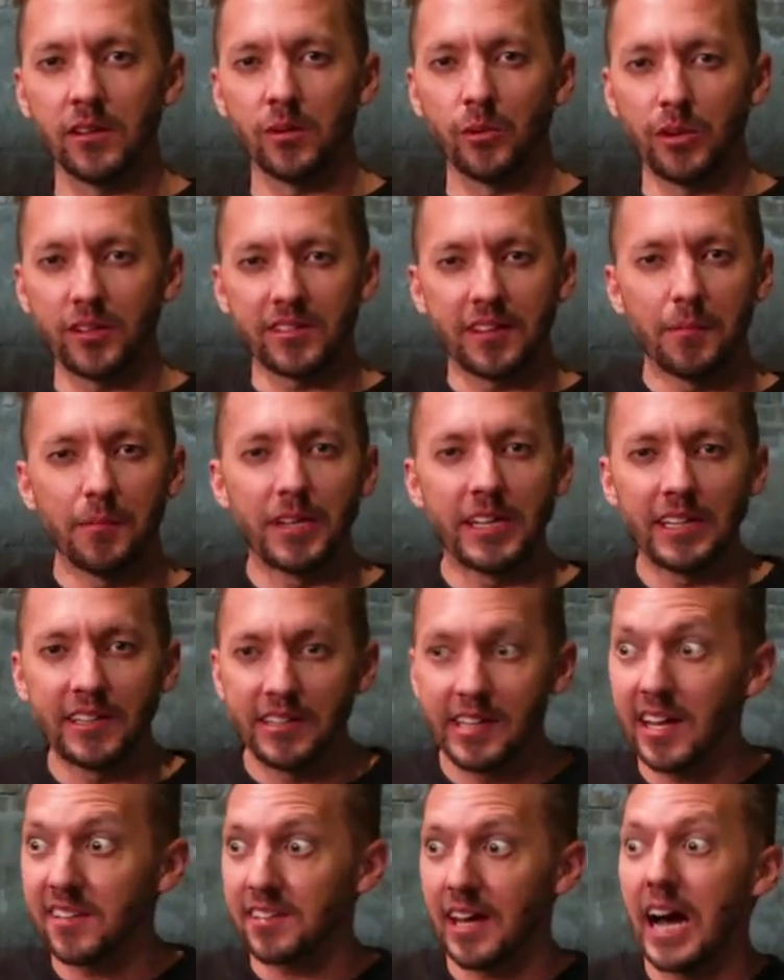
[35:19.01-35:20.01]
What does that mean?
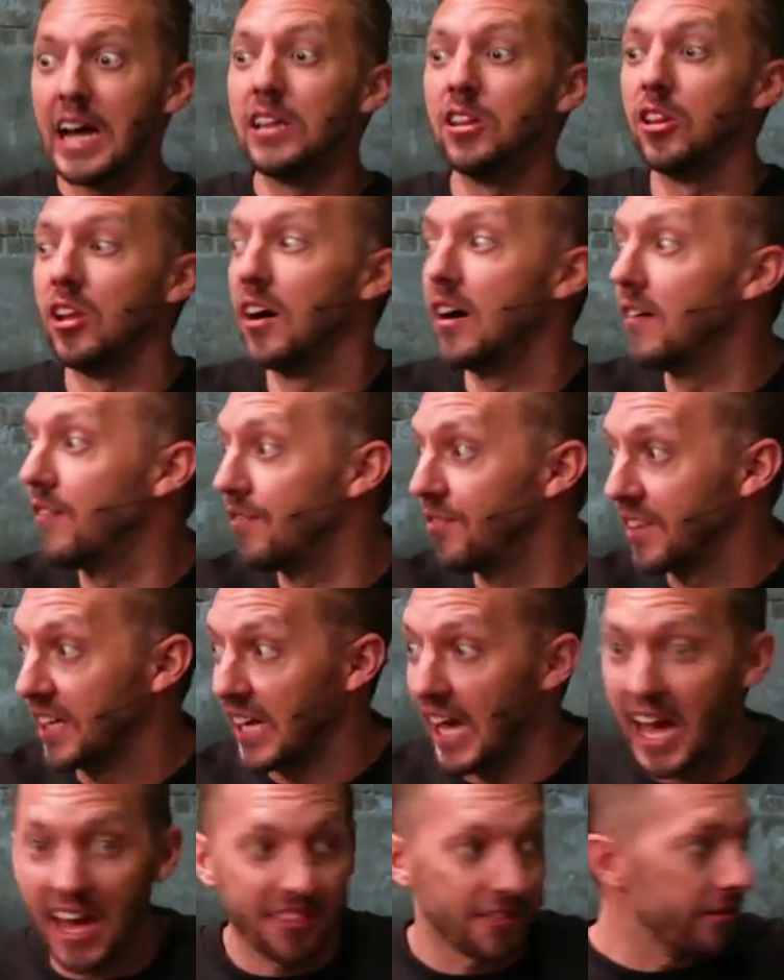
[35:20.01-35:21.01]
Yes, I love the
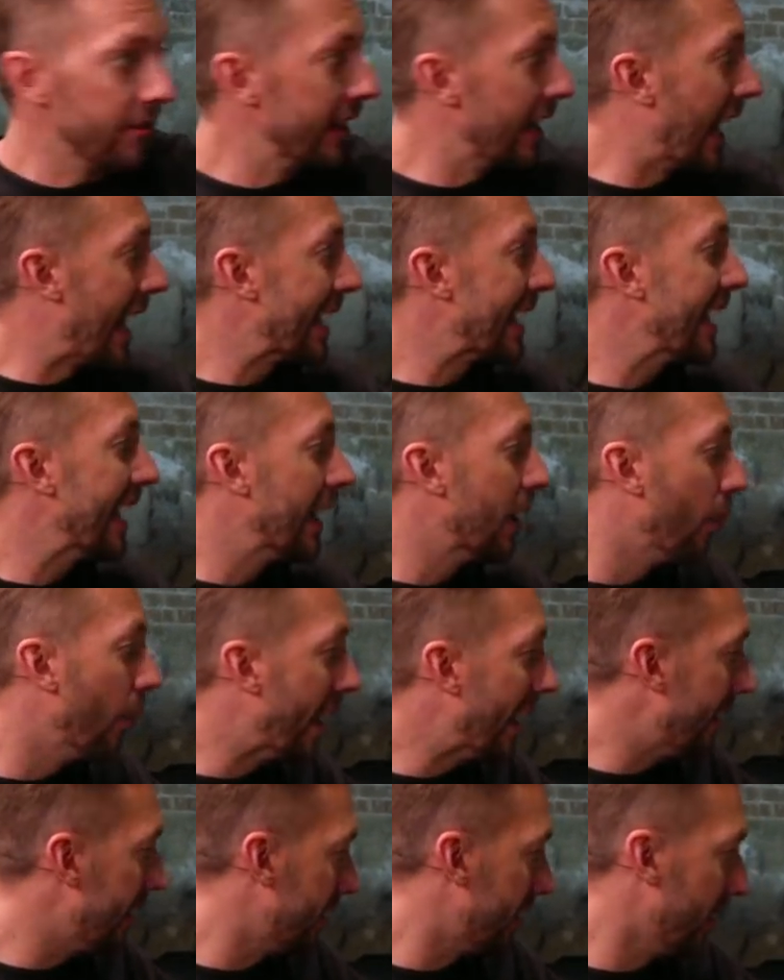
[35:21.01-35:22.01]
gathering. I can't
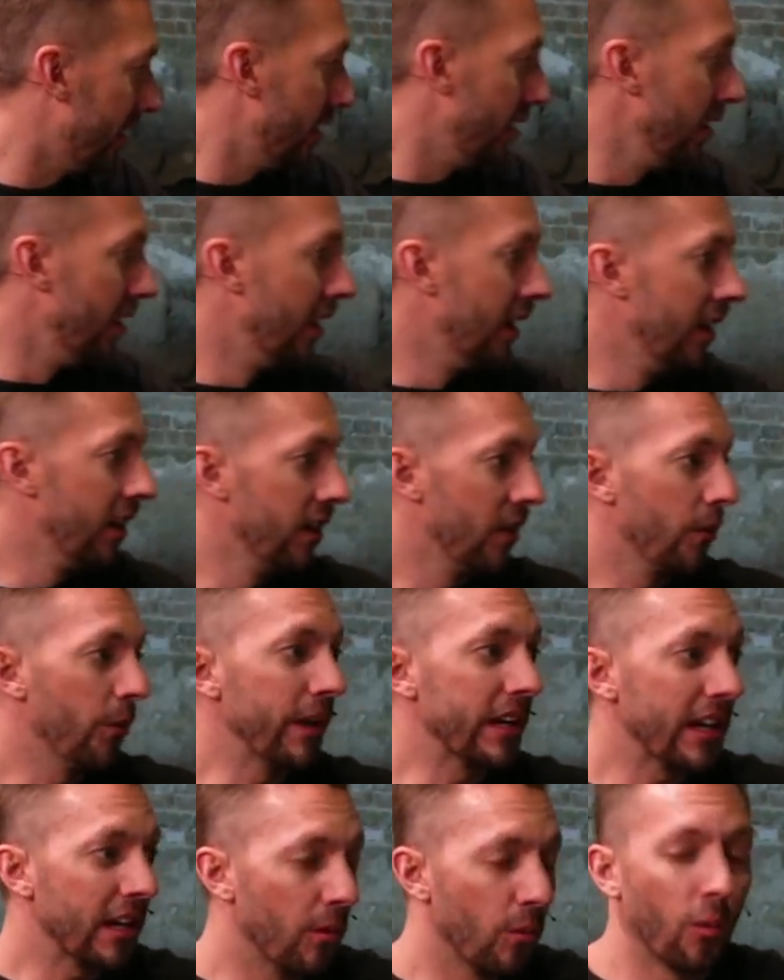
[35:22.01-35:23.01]
wait till
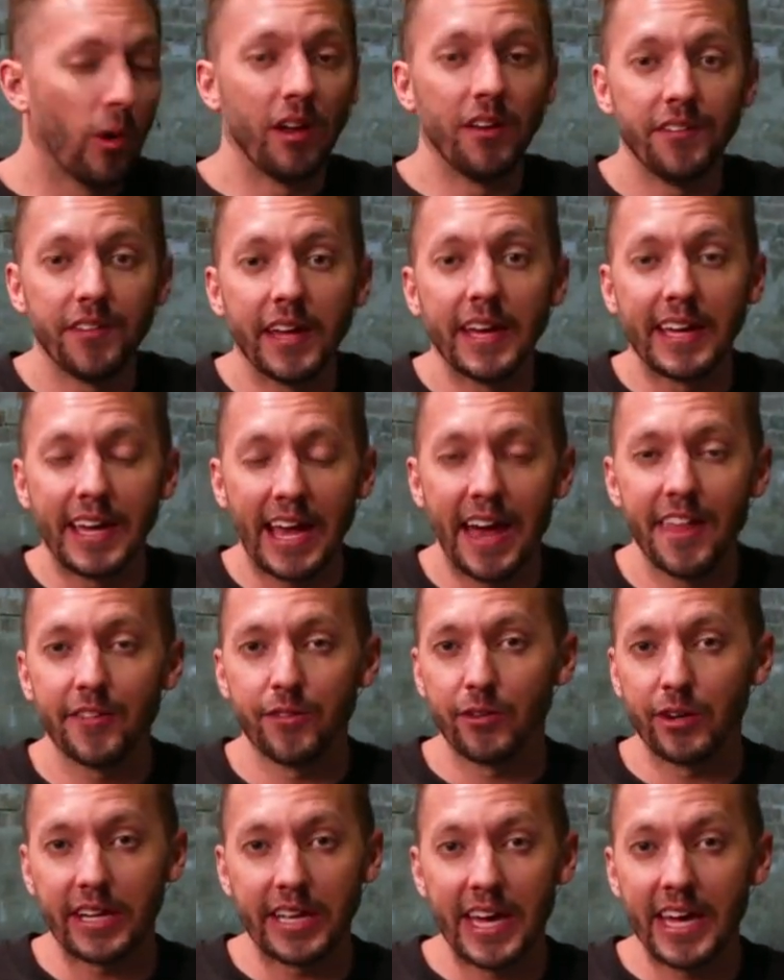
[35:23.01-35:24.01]
we can one day
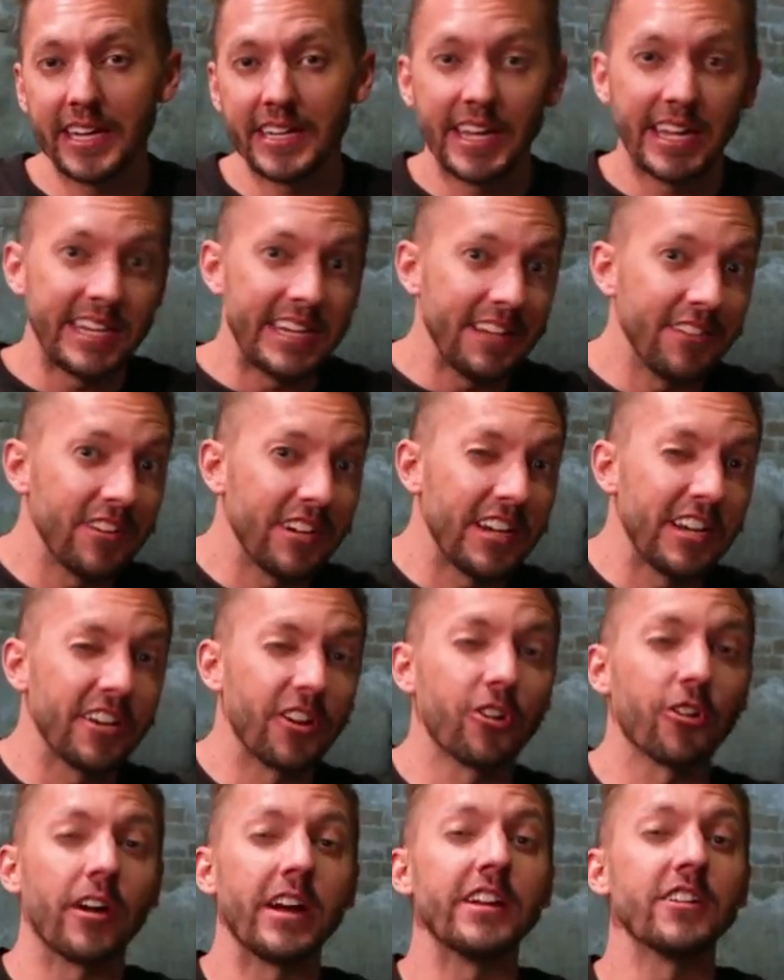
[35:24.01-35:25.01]
gather again. And even in a
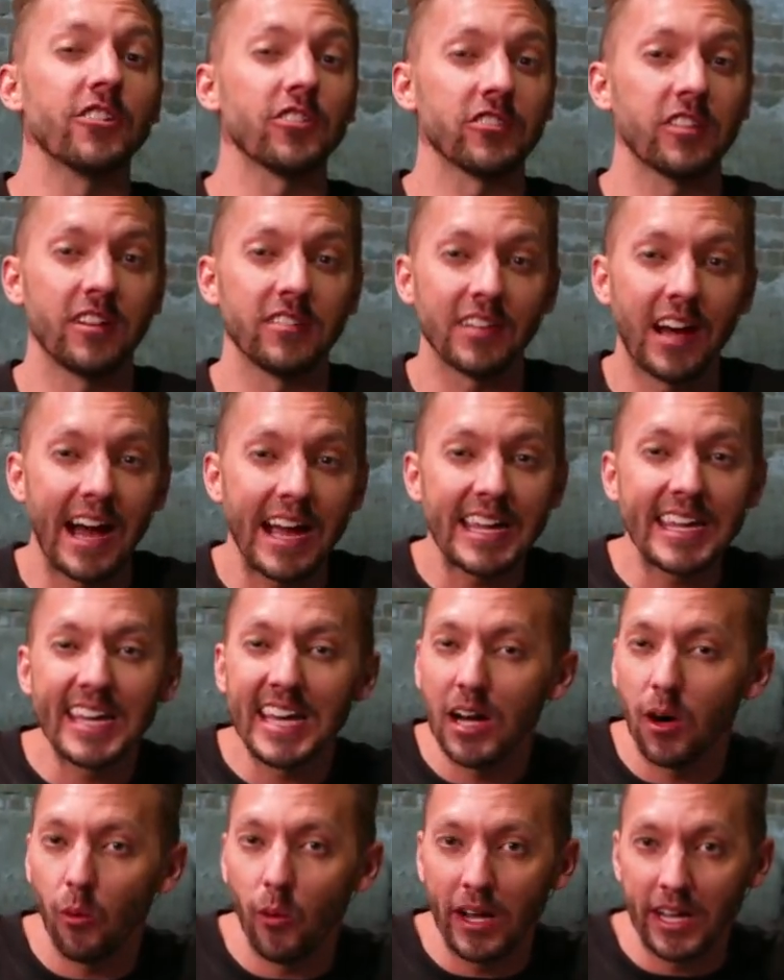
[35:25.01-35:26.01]
greater sense, I
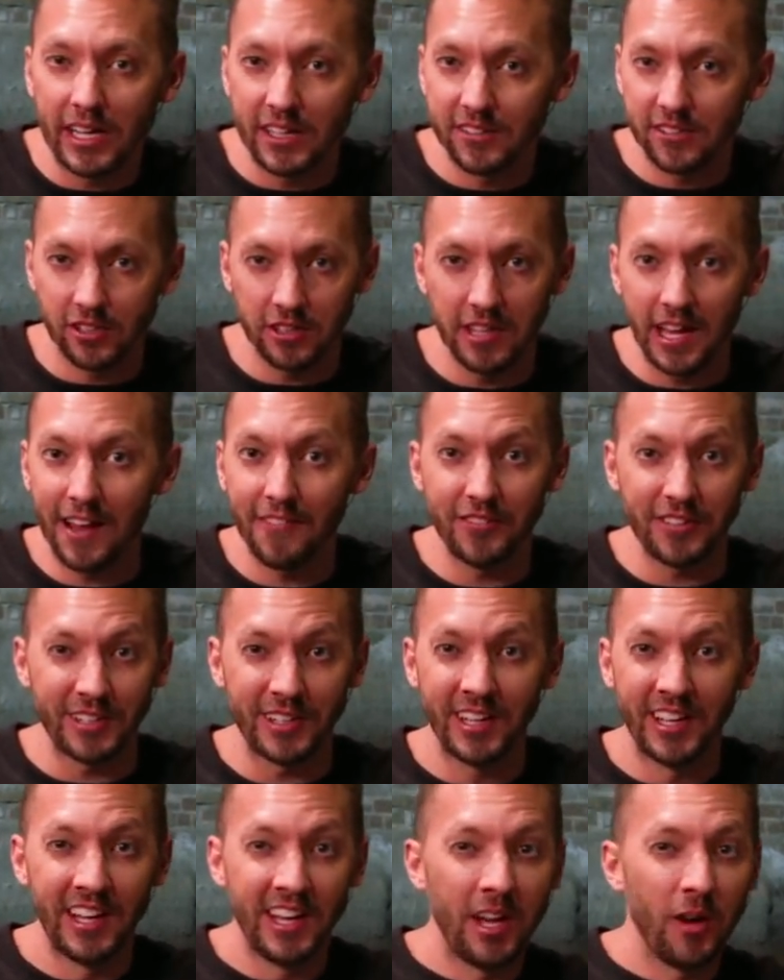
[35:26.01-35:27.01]
can't wait until
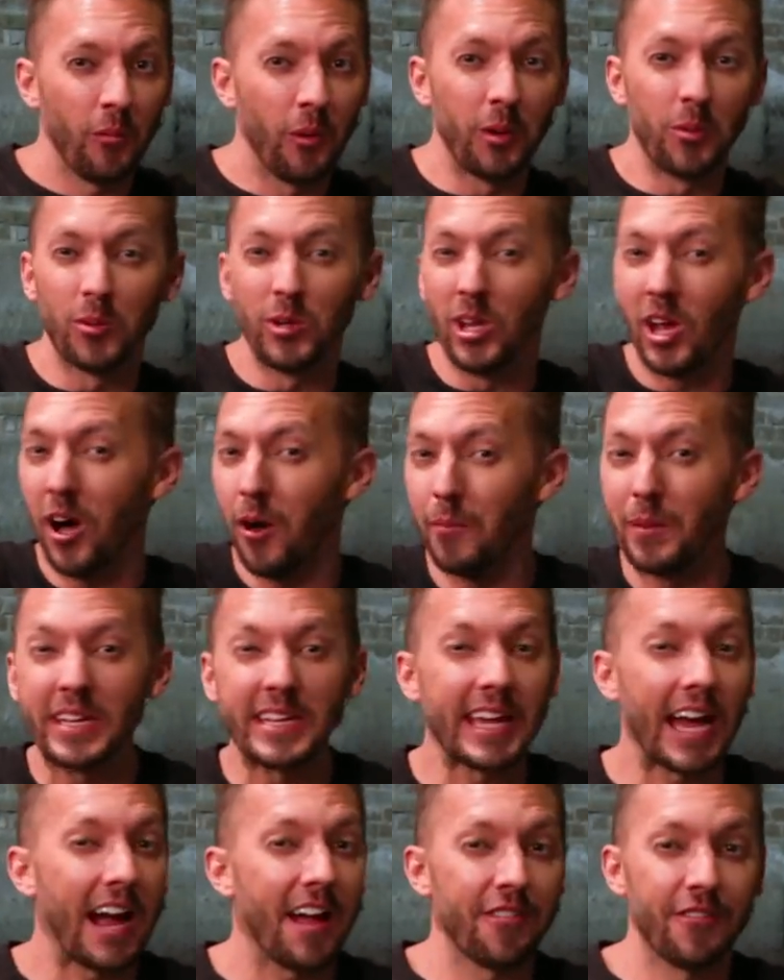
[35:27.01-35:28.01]
heaven when we'll all be
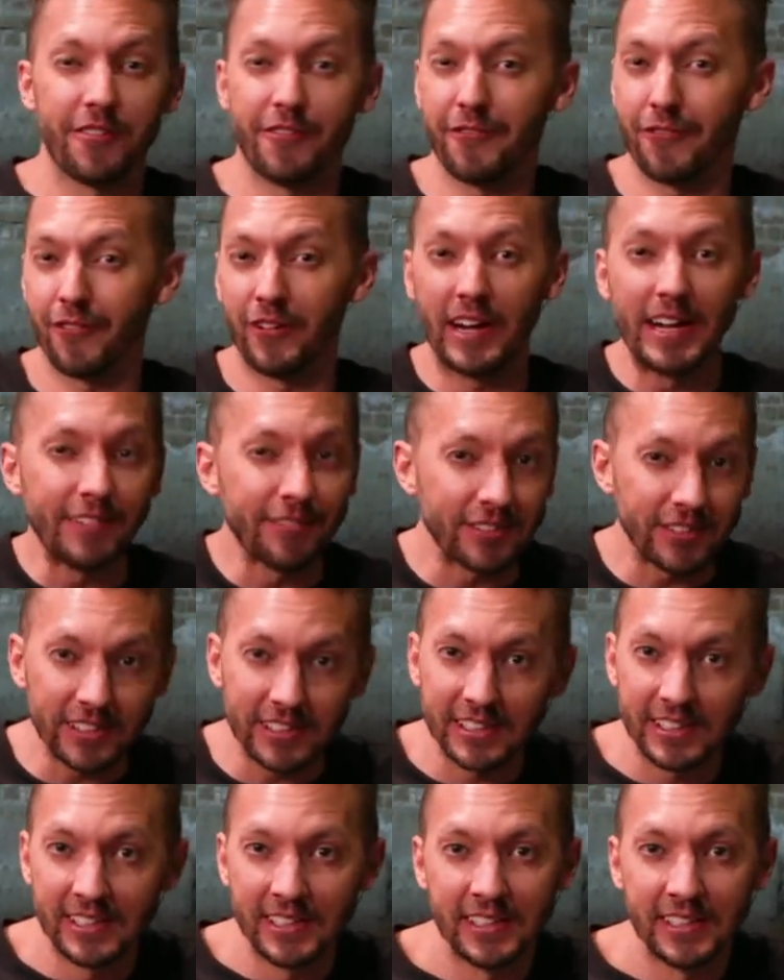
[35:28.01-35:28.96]
gathered forever.